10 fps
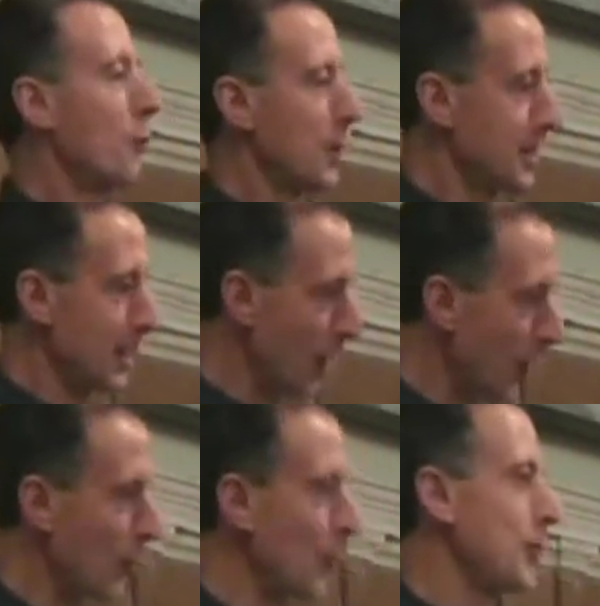was the
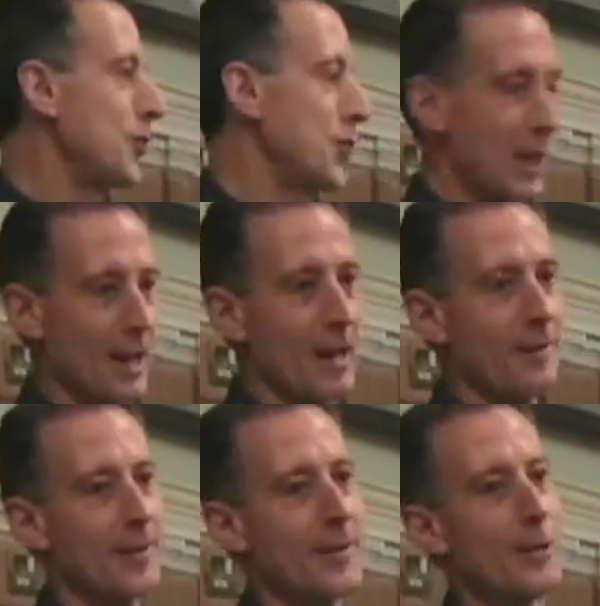old
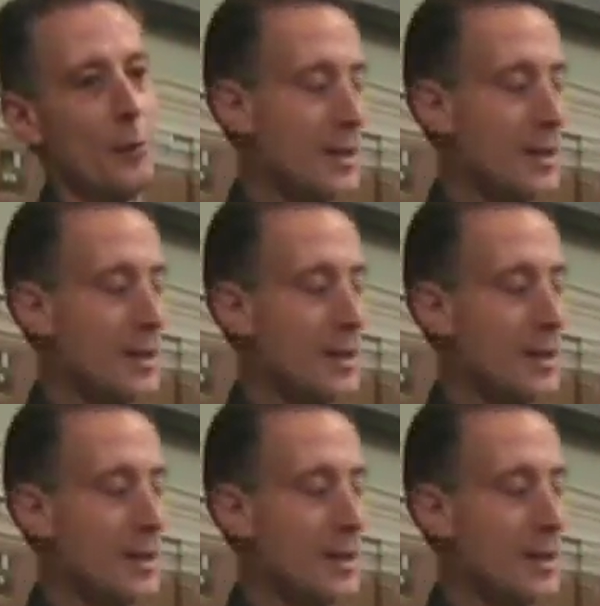GLF,